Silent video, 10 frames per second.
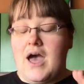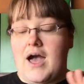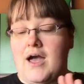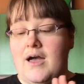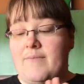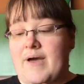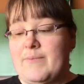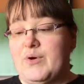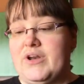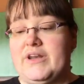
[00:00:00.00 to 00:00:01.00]
I
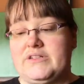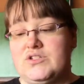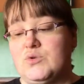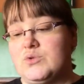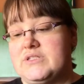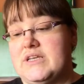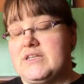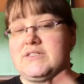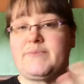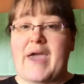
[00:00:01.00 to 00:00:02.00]
put it in
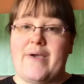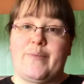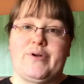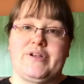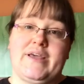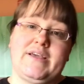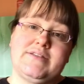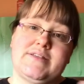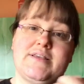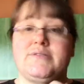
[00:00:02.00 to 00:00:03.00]
sauces, spaghetti
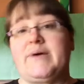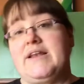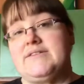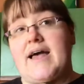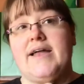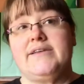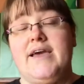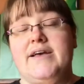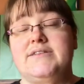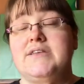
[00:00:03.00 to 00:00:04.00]
bolognese, my
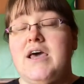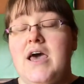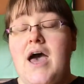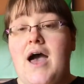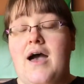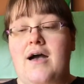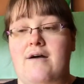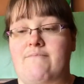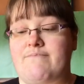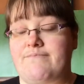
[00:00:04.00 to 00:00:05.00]
lasagnas,
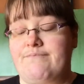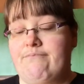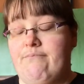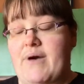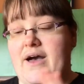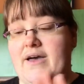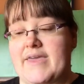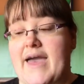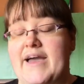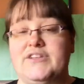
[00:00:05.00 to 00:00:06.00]

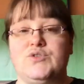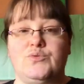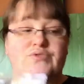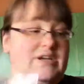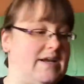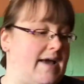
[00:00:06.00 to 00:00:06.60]
but yeah, I do really